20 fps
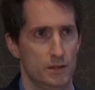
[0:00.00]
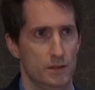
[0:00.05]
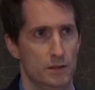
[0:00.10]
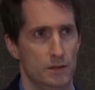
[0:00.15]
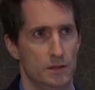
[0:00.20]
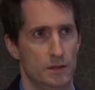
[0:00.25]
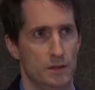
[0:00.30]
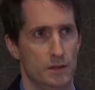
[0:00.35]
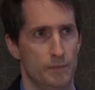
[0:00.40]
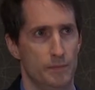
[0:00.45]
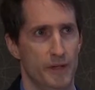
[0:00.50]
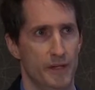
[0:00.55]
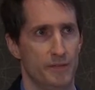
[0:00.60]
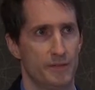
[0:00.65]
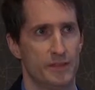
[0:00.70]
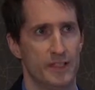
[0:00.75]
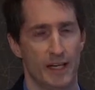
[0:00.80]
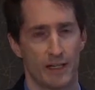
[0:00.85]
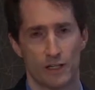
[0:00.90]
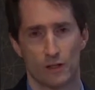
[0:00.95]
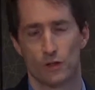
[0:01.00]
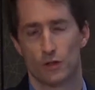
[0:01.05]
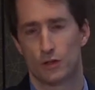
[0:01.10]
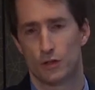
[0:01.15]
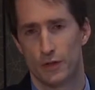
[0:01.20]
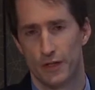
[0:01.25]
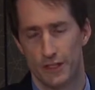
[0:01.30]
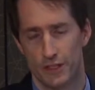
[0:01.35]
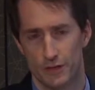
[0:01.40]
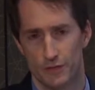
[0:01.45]
a bit of technical
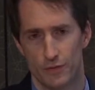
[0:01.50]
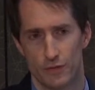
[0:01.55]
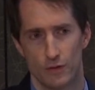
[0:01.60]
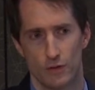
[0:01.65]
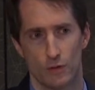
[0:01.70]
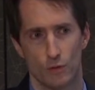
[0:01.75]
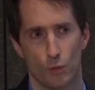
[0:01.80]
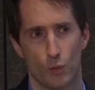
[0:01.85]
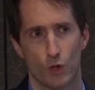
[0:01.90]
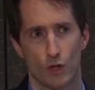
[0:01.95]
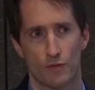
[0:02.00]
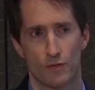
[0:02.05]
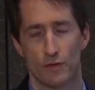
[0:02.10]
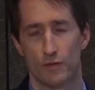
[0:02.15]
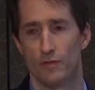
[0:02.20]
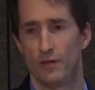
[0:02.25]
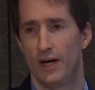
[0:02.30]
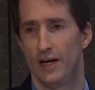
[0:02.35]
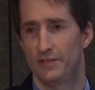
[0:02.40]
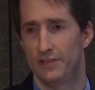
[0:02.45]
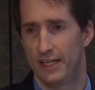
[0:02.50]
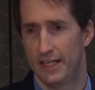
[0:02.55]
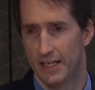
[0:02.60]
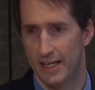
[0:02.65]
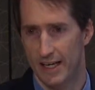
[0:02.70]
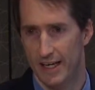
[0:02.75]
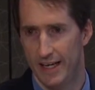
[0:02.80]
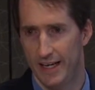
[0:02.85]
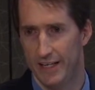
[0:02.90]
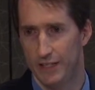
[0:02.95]
transfer, work for
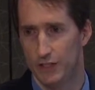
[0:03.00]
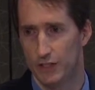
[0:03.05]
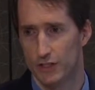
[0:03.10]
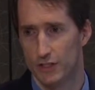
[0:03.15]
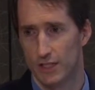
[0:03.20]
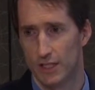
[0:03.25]
510Ks,